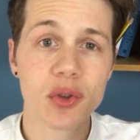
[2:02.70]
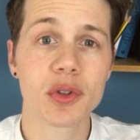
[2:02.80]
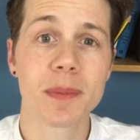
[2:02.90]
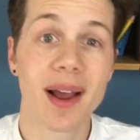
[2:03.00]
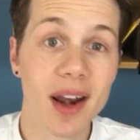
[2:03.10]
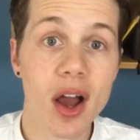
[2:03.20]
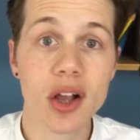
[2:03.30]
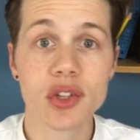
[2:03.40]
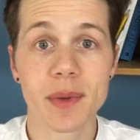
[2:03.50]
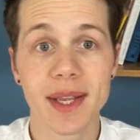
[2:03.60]
talked about
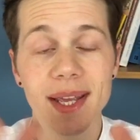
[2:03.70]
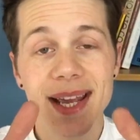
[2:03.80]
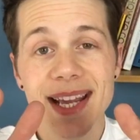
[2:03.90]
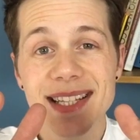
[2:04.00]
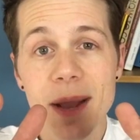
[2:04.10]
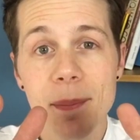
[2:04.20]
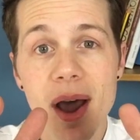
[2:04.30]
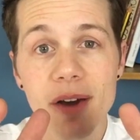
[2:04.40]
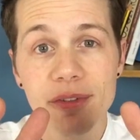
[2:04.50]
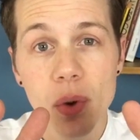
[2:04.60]
last week. It's that
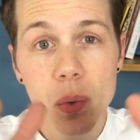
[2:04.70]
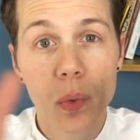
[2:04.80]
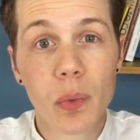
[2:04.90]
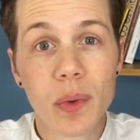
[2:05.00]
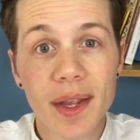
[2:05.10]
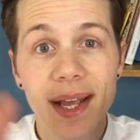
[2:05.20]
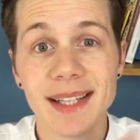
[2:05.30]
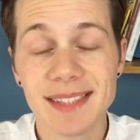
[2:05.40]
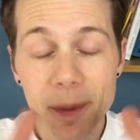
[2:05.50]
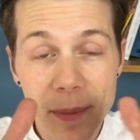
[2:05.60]
puff.
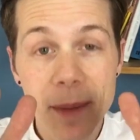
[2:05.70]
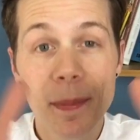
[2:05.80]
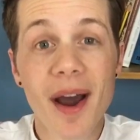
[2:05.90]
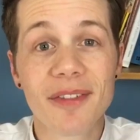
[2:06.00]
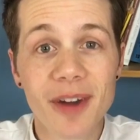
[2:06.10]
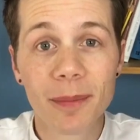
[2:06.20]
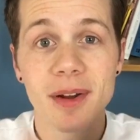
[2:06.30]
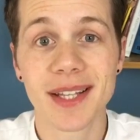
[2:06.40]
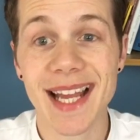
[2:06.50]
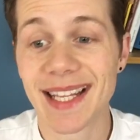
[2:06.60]
It's that big puff up
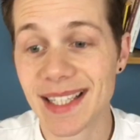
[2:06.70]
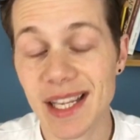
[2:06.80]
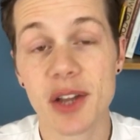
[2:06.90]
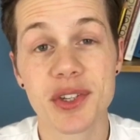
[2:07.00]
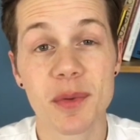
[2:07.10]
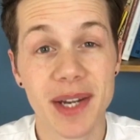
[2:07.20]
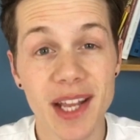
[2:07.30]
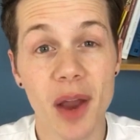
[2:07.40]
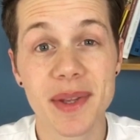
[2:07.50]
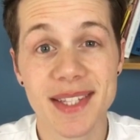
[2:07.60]
like that that goes when you
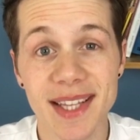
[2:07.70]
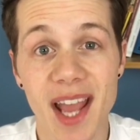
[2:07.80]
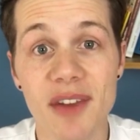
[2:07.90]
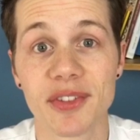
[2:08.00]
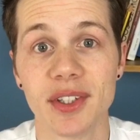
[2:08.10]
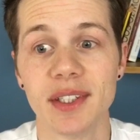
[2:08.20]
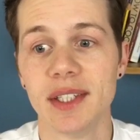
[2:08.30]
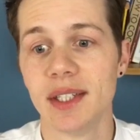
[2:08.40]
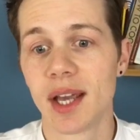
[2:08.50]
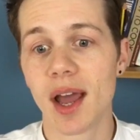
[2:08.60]
go into the oven,
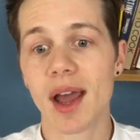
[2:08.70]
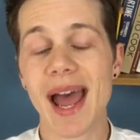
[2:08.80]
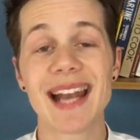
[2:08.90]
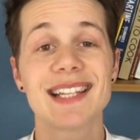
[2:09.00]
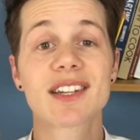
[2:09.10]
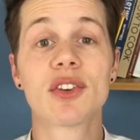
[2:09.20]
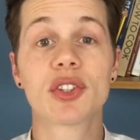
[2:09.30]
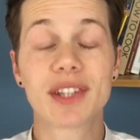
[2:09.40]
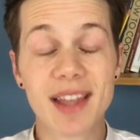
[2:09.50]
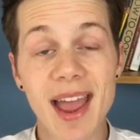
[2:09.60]
and it's
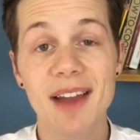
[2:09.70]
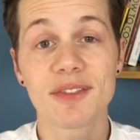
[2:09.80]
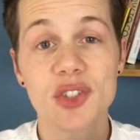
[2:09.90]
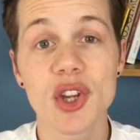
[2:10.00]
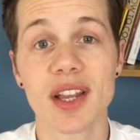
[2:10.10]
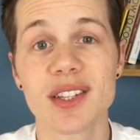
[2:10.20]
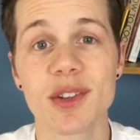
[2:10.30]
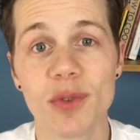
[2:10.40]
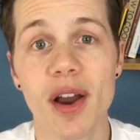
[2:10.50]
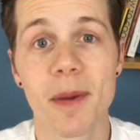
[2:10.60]
got to have just
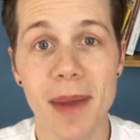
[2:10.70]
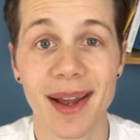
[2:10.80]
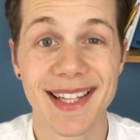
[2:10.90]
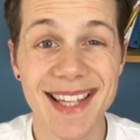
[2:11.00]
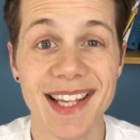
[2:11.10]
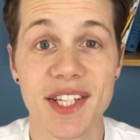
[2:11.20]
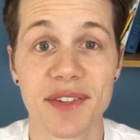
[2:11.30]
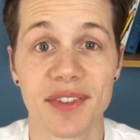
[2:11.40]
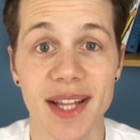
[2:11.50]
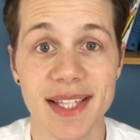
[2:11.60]
the right amount of
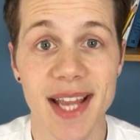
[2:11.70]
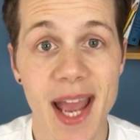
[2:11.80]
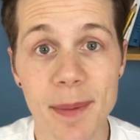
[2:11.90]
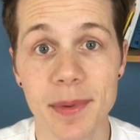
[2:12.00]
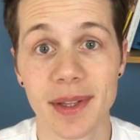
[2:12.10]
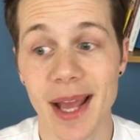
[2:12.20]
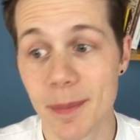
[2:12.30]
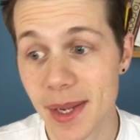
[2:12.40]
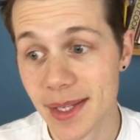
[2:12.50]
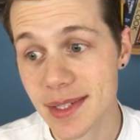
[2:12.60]
tension for that to happen.
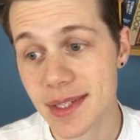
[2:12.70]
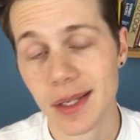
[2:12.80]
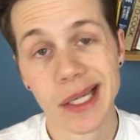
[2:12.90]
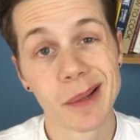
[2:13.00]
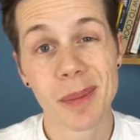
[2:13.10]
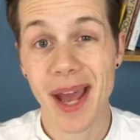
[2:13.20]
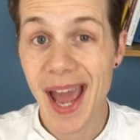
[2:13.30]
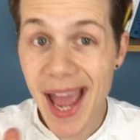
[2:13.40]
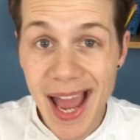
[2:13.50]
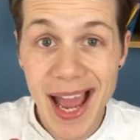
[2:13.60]
That means
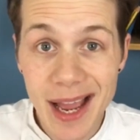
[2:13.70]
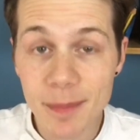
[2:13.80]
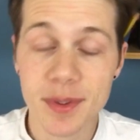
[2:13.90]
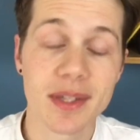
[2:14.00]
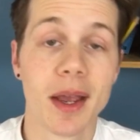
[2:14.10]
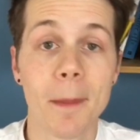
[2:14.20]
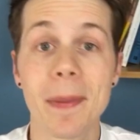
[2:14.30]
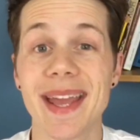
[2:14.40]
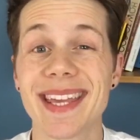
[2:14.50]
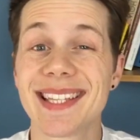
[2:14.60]
perhaps
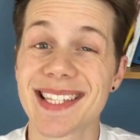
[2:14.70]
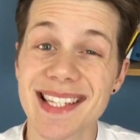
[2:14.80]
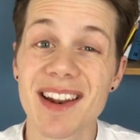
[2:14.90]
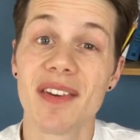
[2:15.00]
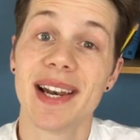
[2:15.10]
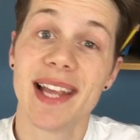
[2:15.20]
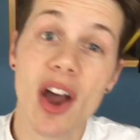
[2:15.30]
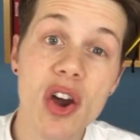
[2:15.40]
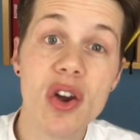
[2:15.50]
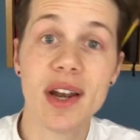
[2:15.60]
bake it slightly
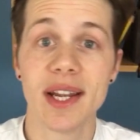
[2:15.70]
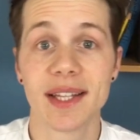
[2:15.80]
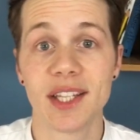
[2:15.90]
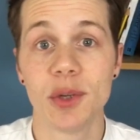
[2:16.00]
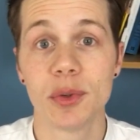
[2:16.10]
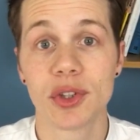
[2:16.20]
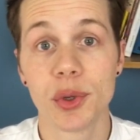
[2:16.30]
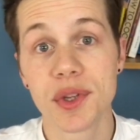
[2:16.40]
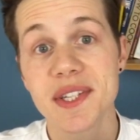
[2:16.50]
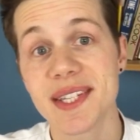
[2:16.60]
earlier than you would
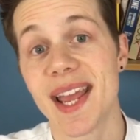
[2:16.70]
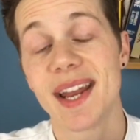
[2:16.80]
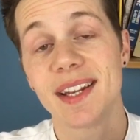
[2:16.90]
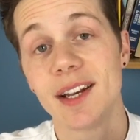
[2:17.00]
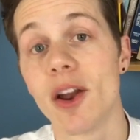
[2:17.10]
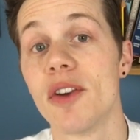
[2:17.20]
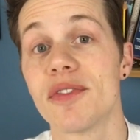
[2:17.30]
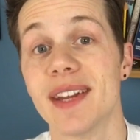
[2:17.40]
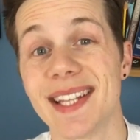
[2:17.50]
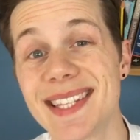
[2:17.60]
do your standard loaf
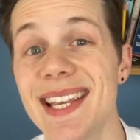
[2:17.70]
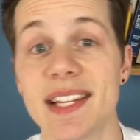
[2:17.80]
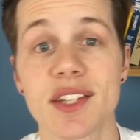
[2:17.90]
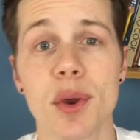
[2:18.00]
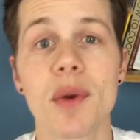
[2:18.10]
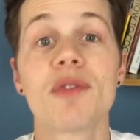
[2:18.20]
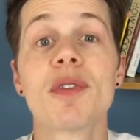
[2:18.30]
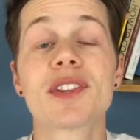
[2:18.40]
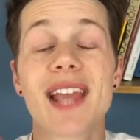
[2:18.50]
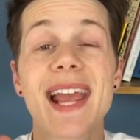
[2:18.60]
in a tin, so it
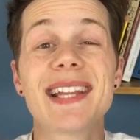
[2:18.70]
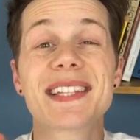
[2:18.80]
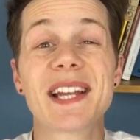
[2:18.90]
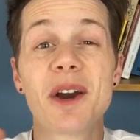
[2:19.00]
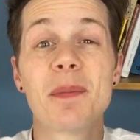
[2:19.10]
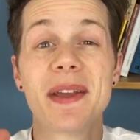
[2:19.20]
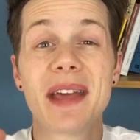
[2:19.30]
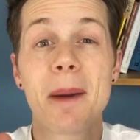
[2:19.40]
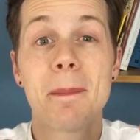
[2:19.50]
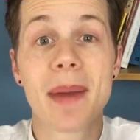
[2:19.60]
retains a little bit of
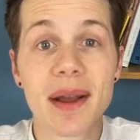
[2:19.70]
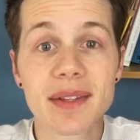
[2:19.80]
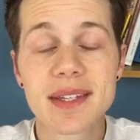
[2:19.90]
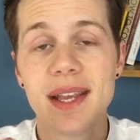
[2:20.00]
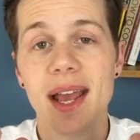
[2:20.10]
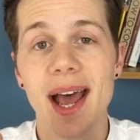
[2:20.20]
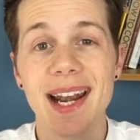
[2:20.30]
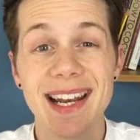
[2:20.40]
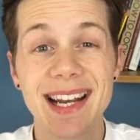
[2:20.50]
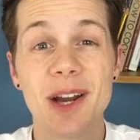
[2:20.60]
that bounce
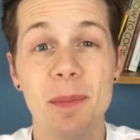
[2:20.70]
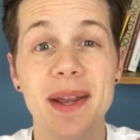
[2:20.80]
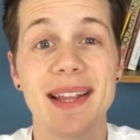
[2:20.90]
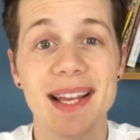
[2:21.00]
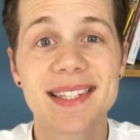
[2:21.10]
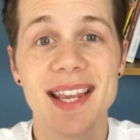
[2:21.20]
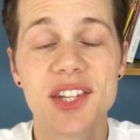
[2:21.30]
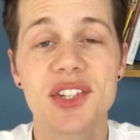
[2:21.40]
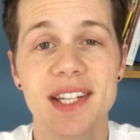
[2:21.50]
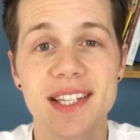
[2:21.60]
and a little bit of that
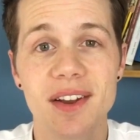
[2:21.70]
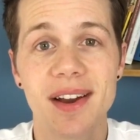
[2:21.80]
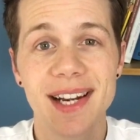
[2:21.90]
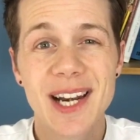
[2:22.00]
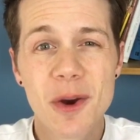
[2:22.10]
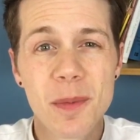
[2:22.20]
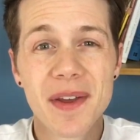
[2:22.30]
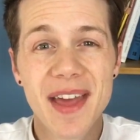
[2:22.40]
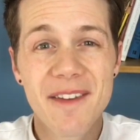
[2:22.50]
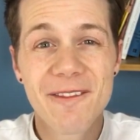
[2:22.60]
tension inside, and a little
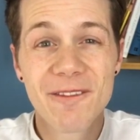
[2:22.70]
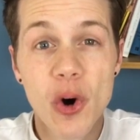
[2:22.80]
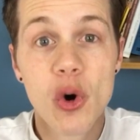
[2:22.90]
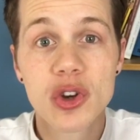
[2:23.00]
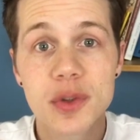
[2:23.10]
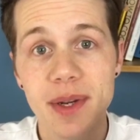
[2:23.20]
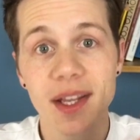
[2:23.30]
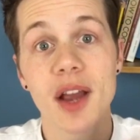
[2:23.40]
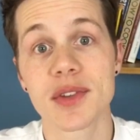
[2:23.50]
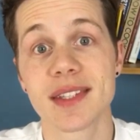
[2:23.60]
bit of that force when
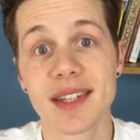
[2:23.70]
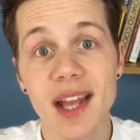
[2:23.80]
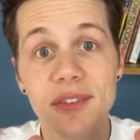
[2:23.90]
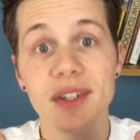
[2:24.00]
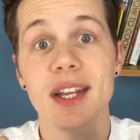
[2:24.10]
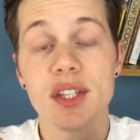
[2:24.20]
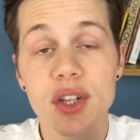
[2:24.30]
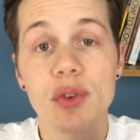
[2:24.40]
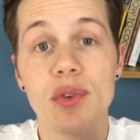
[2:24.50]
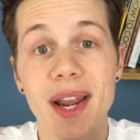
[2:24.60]
it goes into the oven
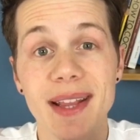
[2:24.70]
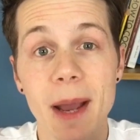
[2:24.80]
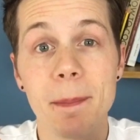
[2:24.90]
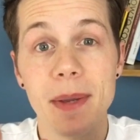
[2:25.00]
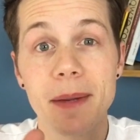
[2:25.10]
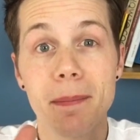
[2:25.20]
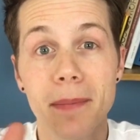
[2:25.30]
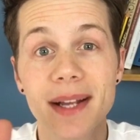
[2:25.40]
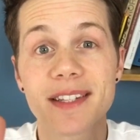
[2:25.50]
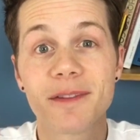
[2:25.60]
to create that big
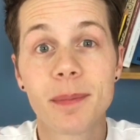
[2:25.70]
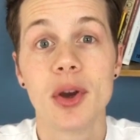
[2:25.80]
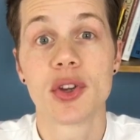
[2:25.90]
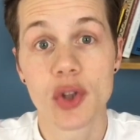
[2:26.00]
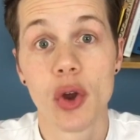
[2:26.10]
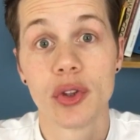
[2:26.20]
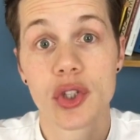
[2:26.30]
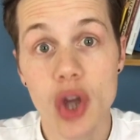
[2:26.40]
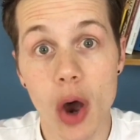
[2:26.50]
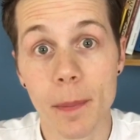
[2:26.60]
massive burst on
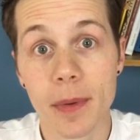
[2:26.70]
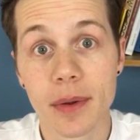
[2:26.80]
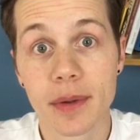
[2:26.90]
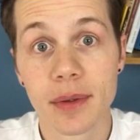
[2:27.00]
top.